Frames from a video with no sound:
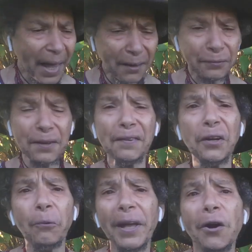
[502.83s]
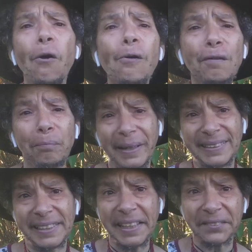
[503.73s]
I've given away all of my
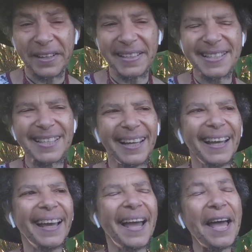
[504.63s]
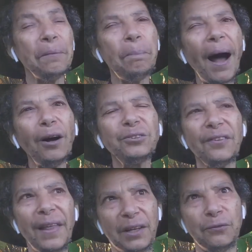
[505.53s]
secrets about
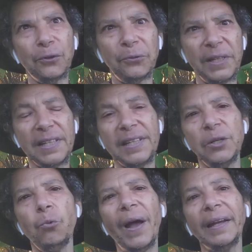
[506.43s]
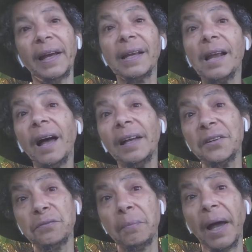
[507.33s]
that fluidity when a client
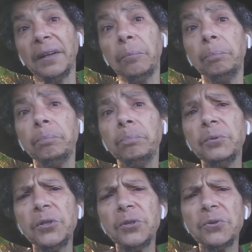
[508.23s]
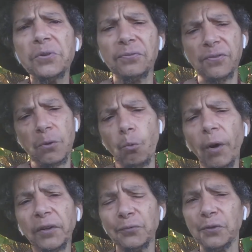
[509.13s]
of mine, a beautiful,
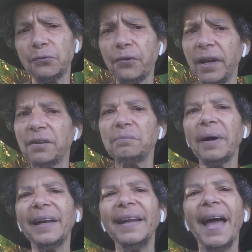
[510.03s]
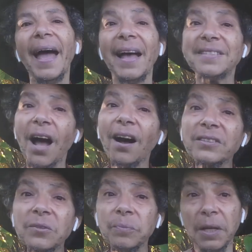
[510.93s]
wonderful friend of mine, has
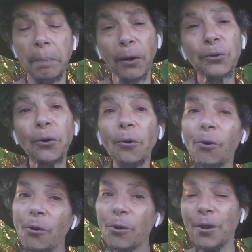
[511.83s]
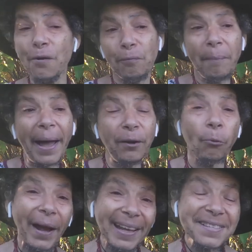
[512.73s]
asked me about all of my
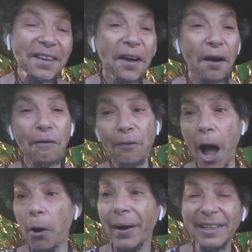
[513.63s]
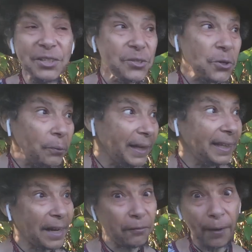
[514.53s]
ways of how I doing
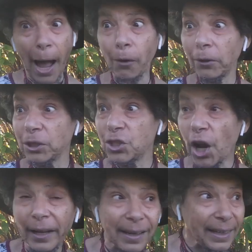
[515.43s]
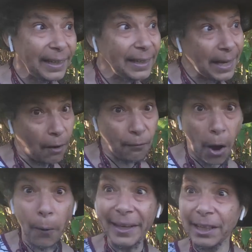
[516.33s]
it, of how I juggling it, of
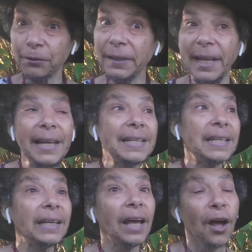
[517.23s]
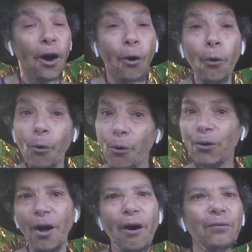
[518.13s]
how I creating
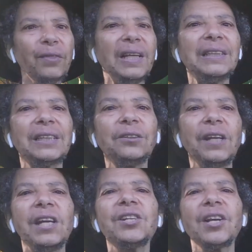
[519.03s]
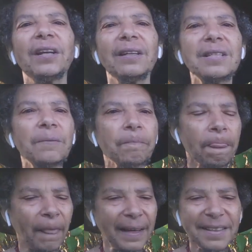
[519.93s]
all of these creations
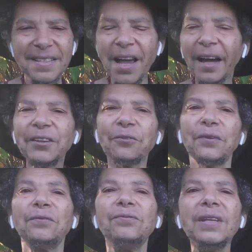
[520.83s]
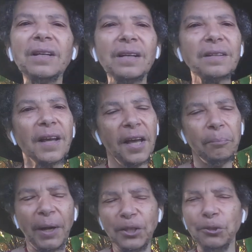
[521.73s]
inside of the field.
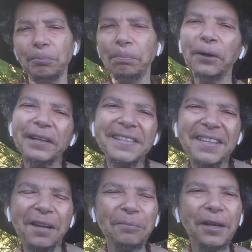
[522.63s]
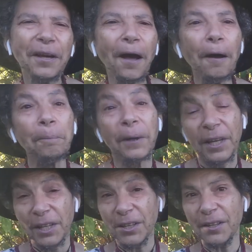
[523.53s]
My new book is coming up,
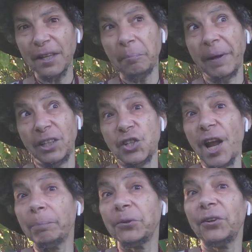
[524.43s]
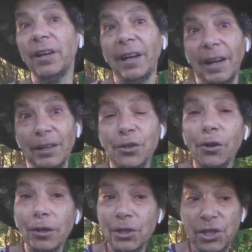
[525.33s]
my chapter in an
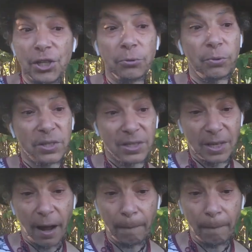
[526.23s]
anthology was